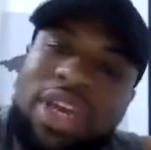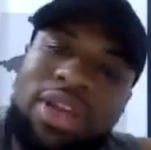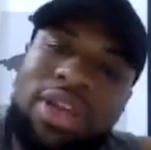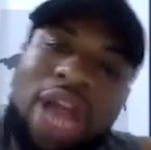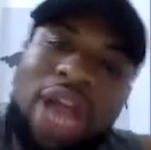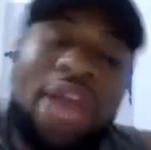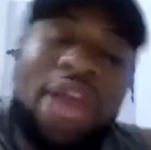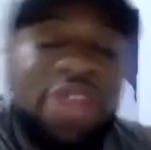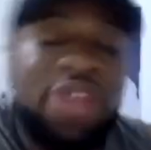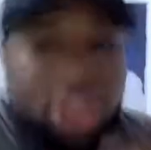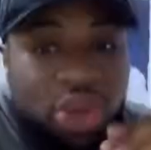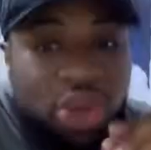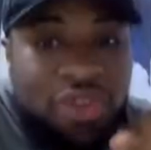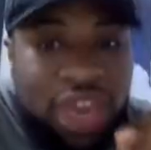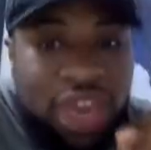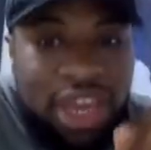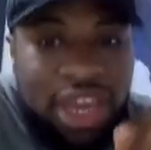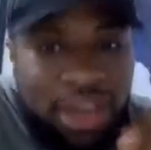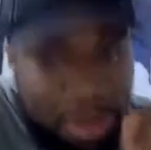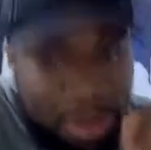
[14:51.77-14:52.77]
I think
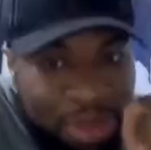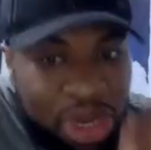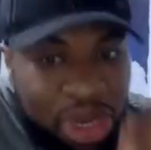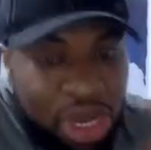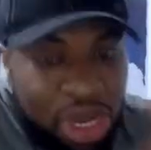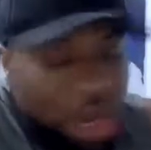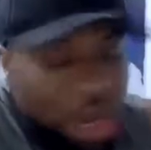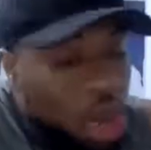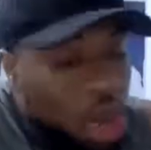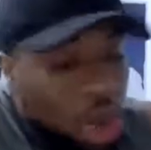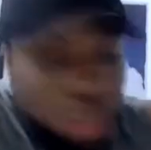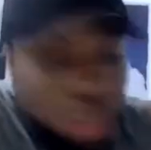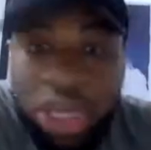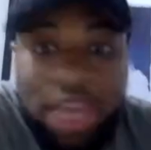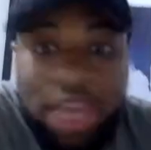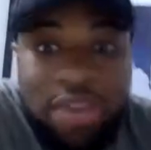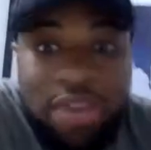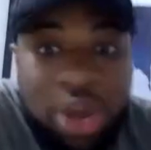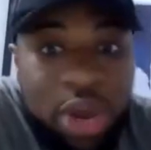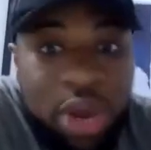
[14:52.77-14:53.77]
Juve, because
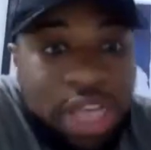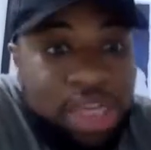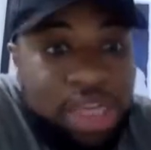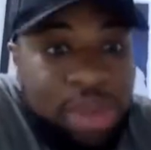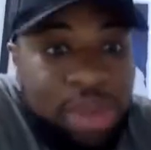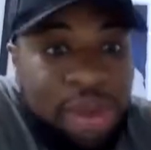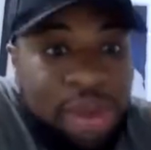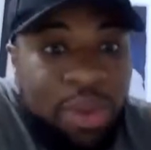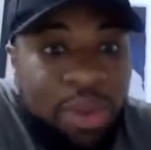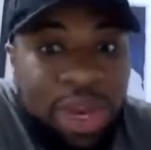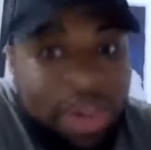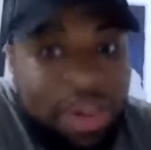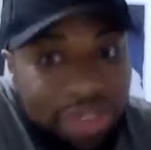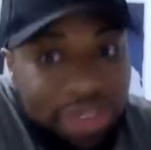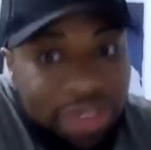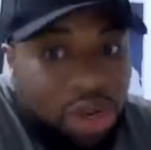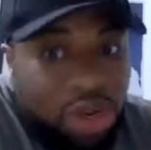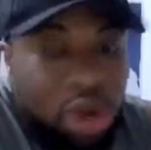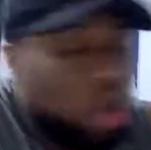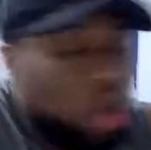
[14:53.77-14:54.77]
even though Inter might win, I
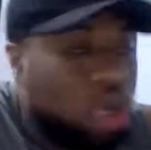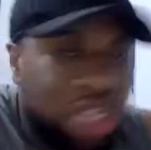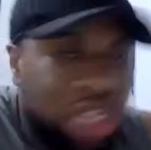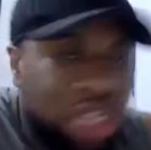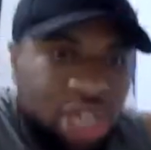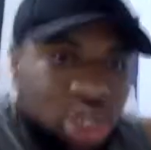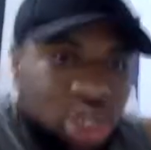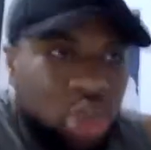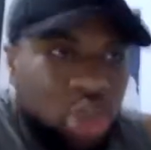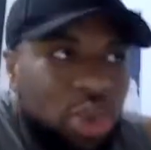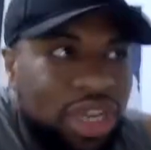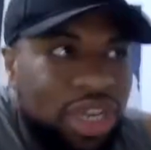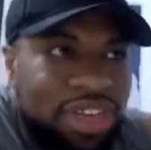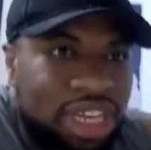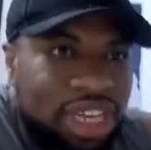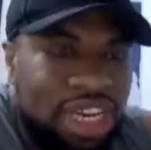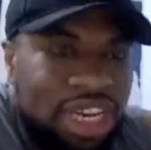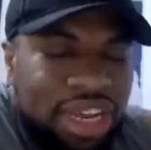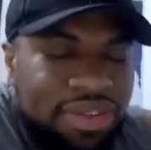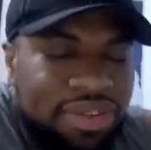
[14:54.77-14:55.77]
think Conte could still easily
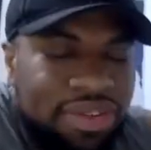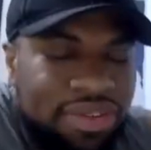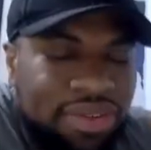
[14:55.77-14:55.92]
leave.